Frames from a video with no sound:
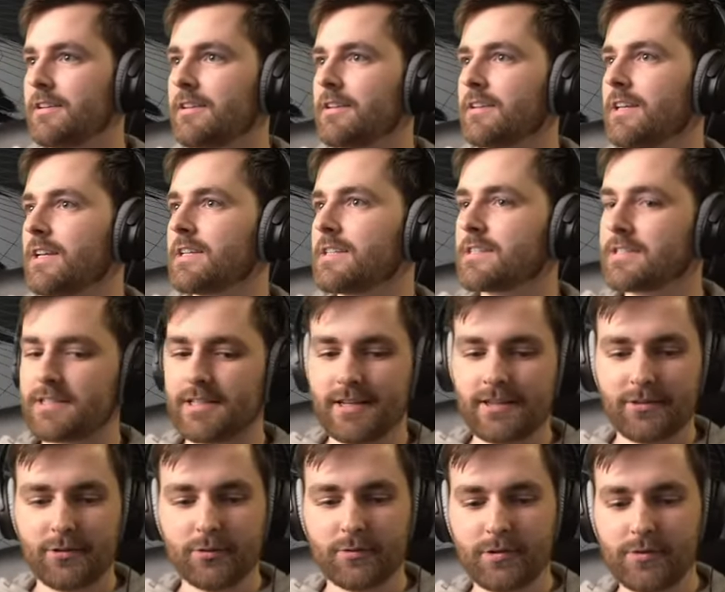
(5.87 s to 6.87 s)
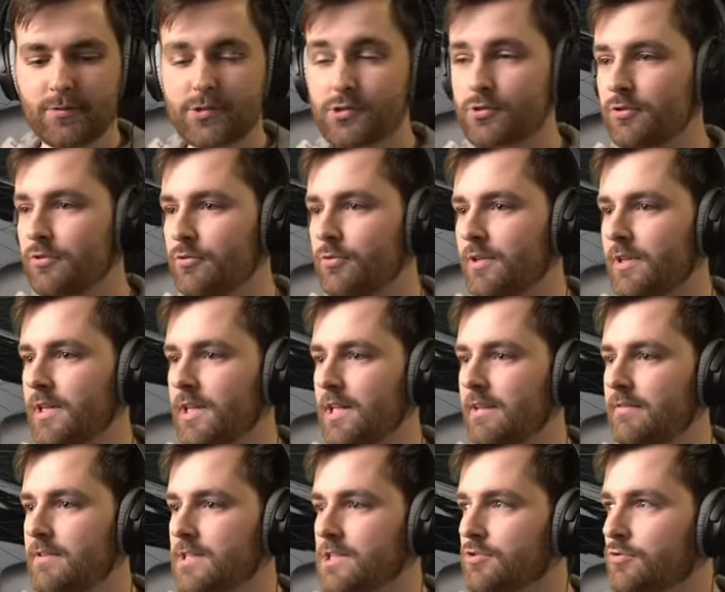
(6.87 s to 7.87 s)
Yes, I thought we should do an
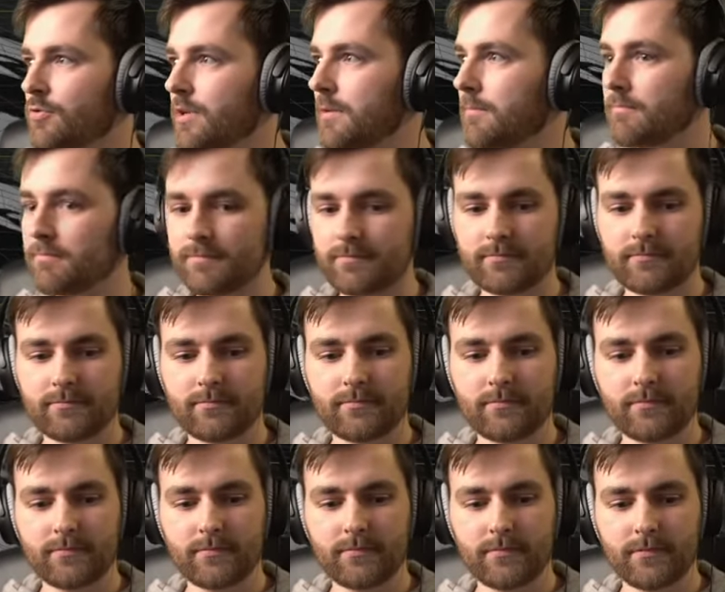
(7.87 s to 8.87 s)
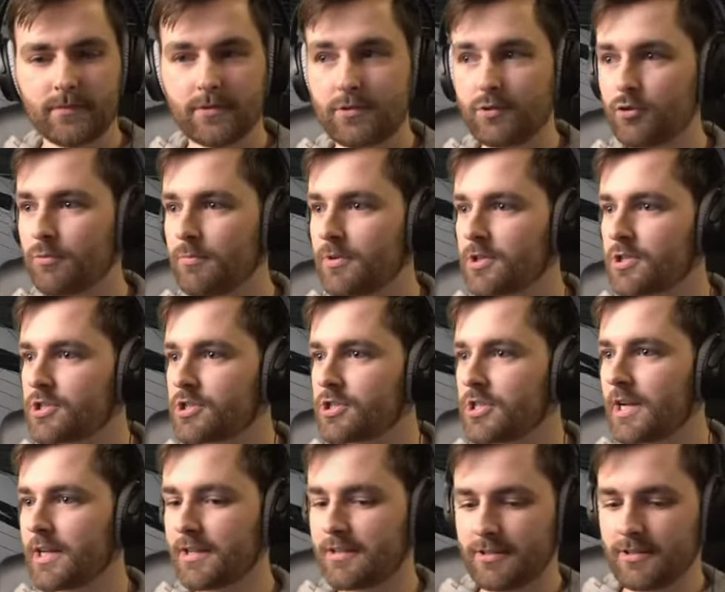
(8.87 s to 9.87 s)
Eevee stream. Too much
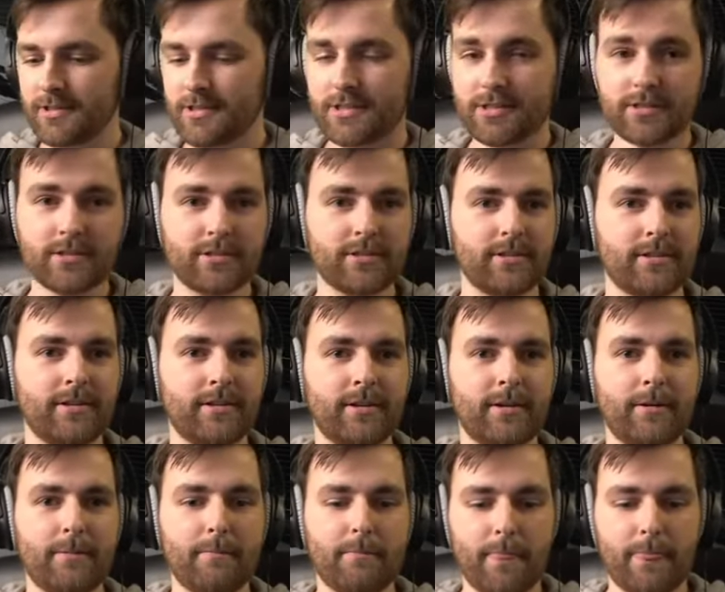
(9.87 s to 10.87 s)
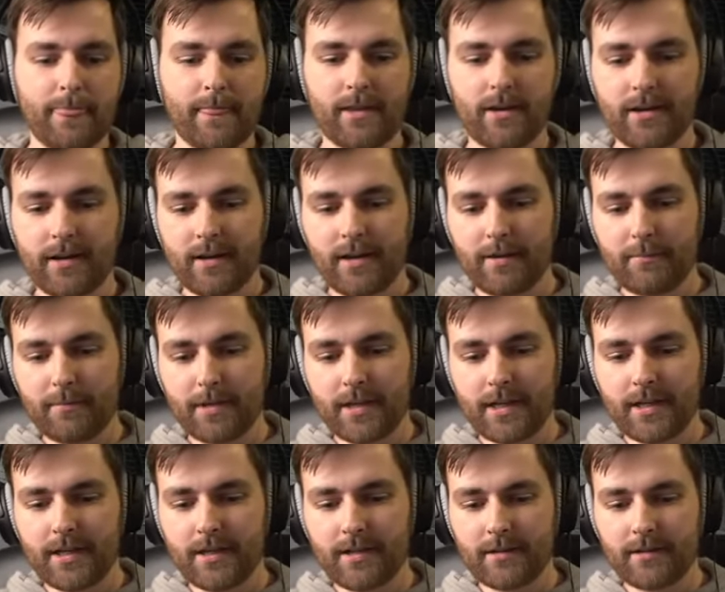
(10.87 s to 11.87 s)
cycles. I am
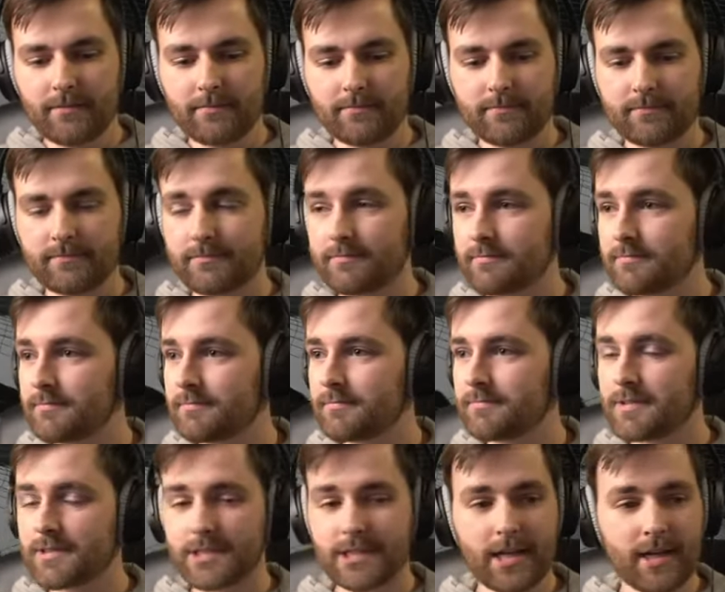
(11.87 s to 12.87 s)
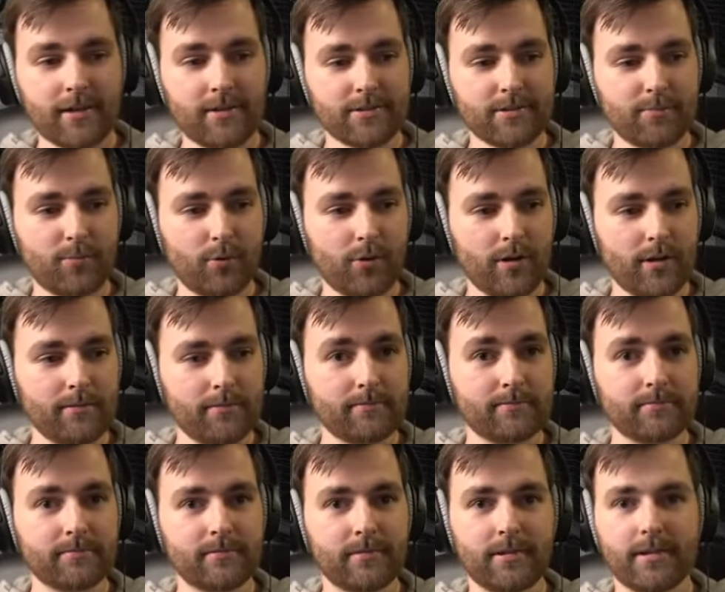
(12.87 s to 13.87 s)
a um, cycles boy,
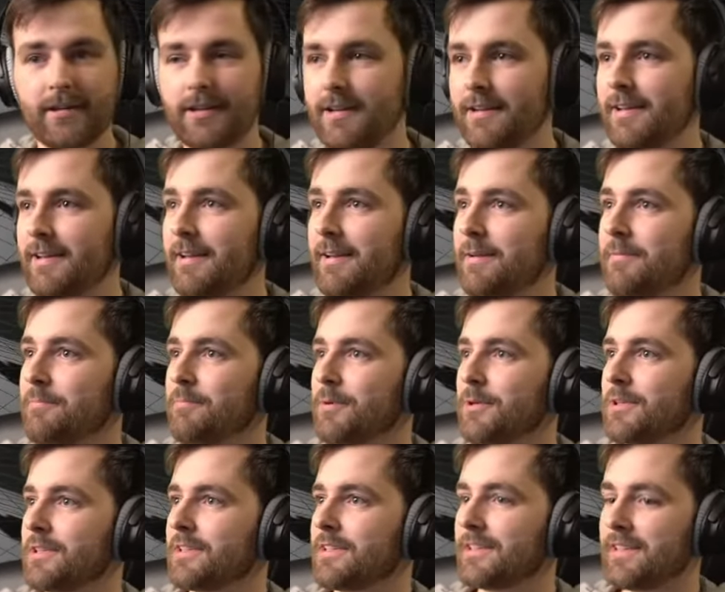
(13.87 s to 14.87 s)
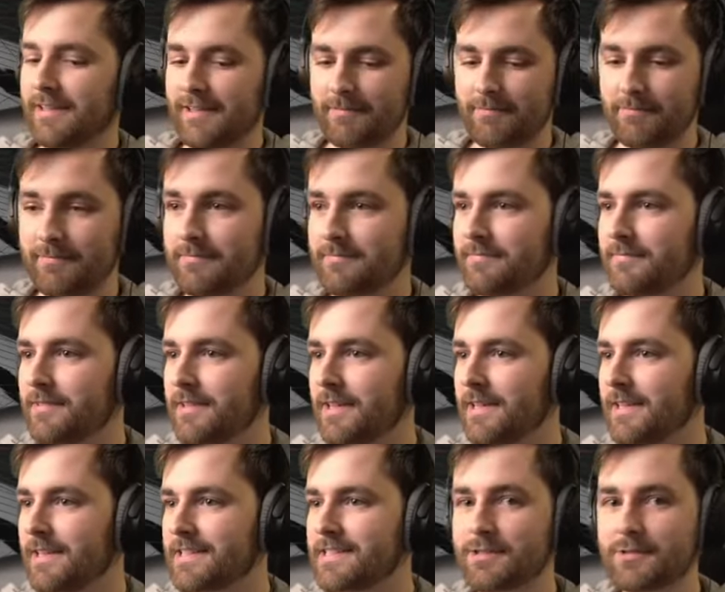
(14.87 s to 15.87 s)
but uh,
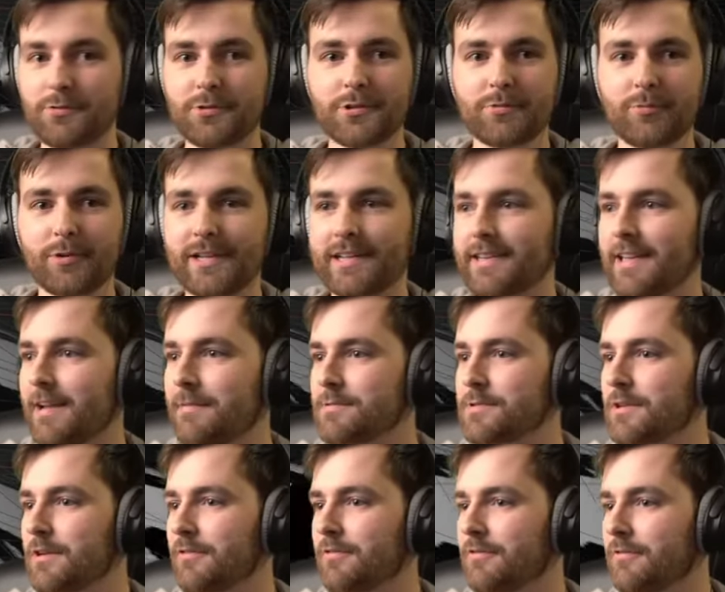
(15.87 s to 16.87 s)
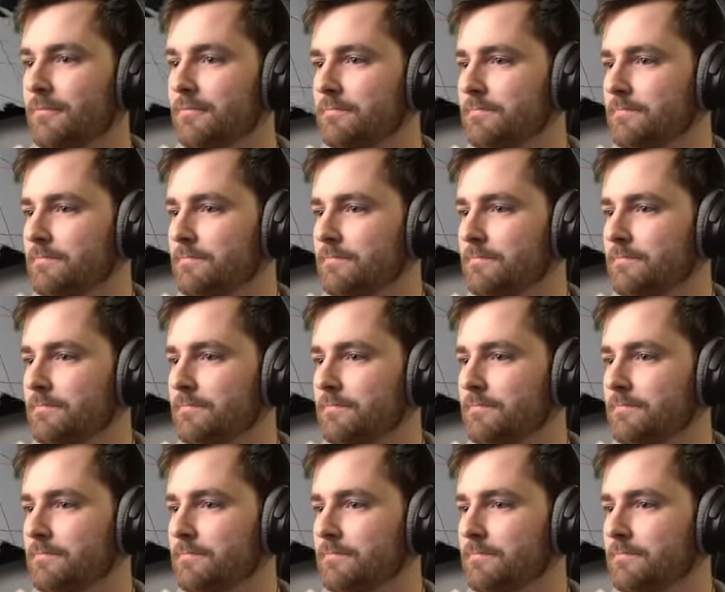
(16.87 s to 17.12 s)
let's do some real-time stuff.